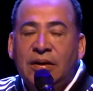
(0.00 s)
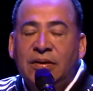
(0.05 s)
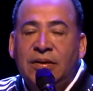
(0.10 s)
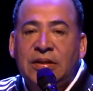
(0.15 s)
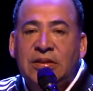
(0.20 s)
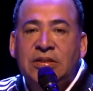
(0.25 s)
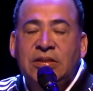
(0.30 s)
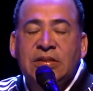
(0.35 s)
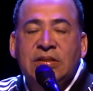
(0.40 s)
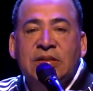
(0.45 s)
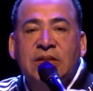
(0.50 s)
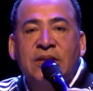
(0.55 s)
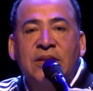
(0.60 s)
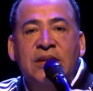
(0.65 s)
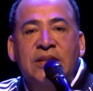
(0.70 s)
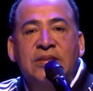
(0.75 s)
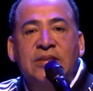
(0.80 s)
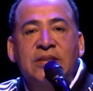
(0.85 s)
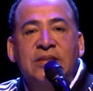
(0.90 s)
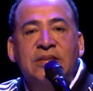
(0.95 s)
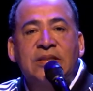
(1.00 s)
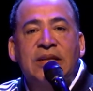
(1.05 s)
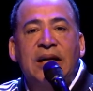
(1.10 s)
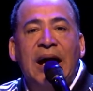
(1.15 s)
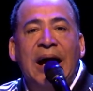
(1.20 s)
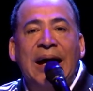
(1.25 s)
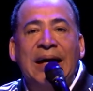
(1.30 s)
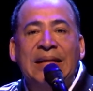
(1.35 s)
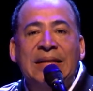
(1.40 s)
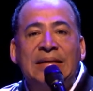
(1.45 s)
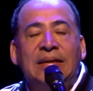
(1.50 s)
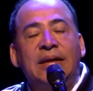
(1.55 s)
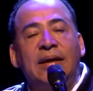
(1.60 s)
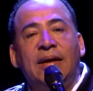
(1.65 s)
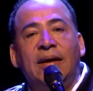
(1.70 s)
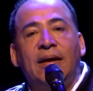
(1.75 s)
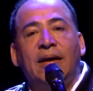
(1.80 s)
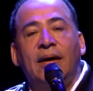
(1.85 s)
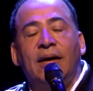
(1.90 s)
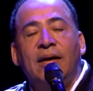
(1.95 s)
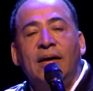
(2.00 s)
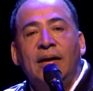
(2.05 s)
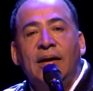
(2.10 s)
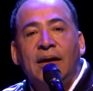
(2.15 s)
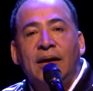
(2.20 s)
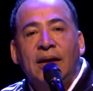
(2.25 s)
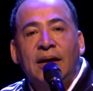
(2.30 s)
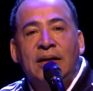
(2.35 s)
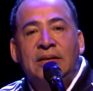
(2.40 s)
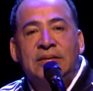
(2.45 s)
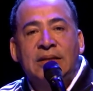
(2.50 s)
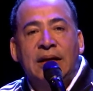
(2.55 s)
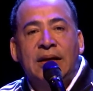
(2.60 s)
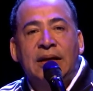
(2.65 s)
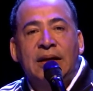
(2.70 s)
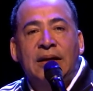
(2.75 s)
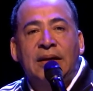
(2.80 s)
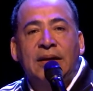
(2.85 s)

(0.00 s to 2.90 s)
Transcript: This is this is the idea is that he